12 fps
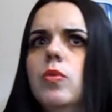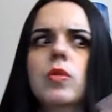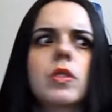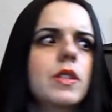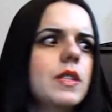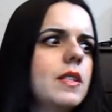
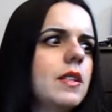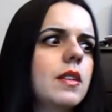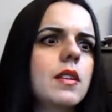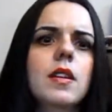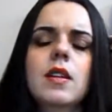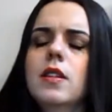Where is
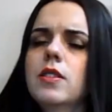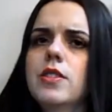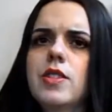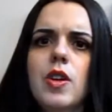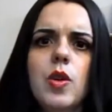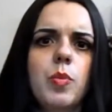the
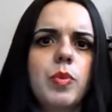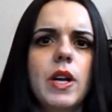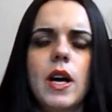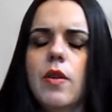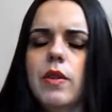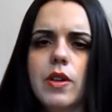soap
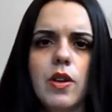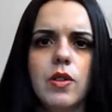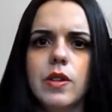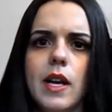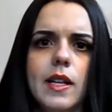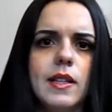now and
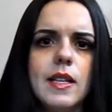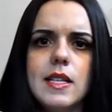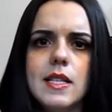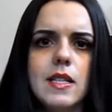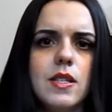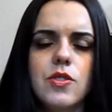all that?
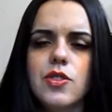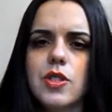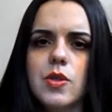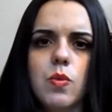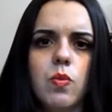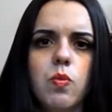This is
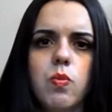just,